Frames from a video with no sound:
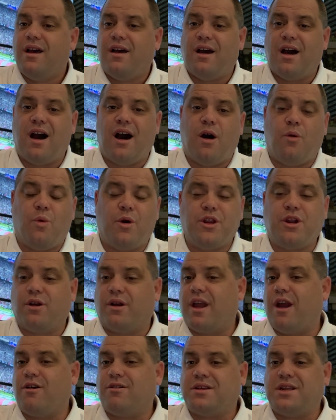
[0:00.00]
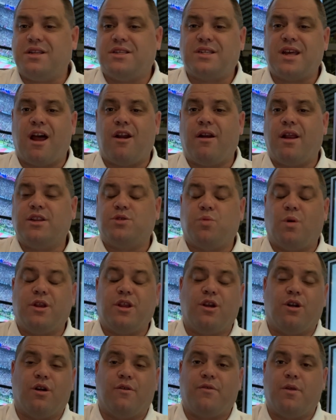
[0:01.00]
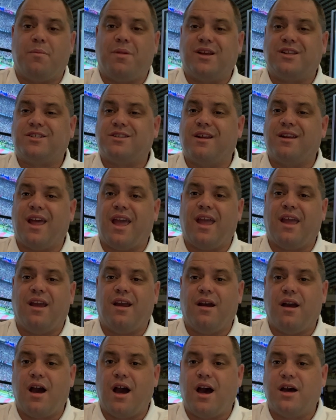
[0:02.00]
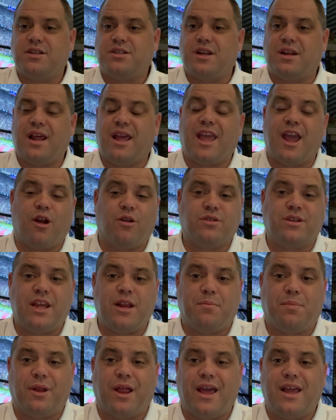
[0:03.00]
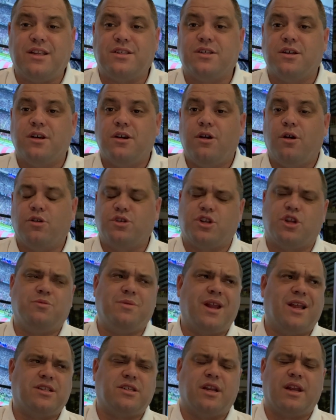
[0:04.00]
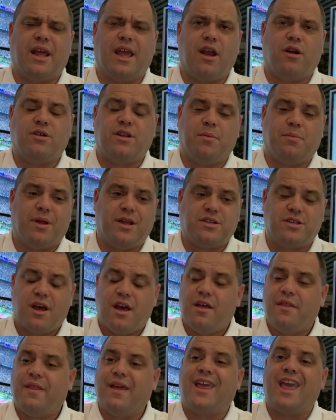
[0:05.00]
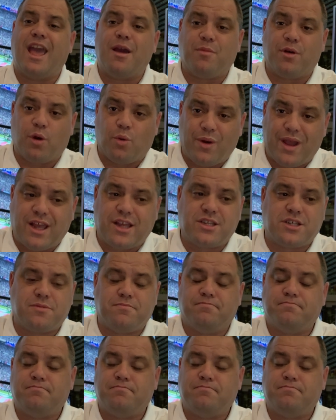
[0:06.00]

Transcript: 1 year guaranteed Saturdays, 1 year of the big Sunday guaranteed plays, or excuse me, not Sunday guaranteed plays, the game of the weeks,